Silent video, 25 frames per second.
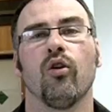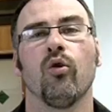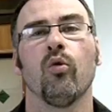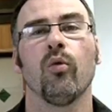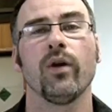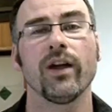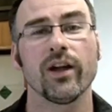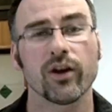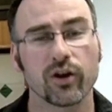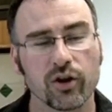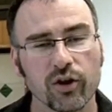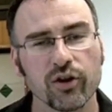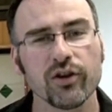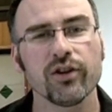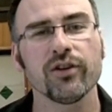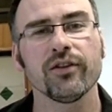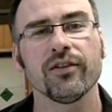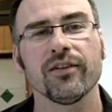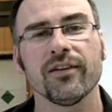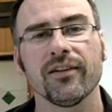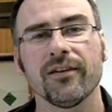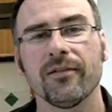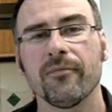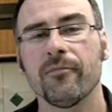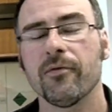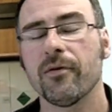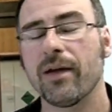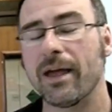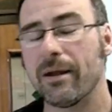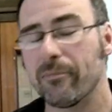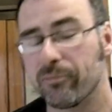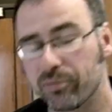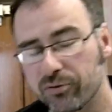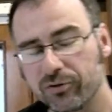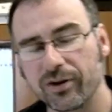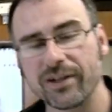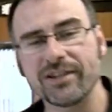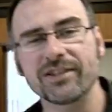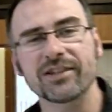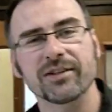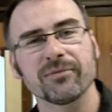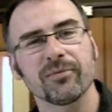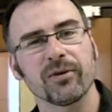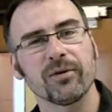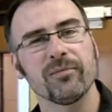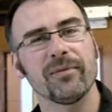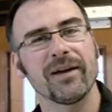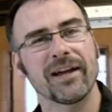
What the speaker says: We are going to, in principle,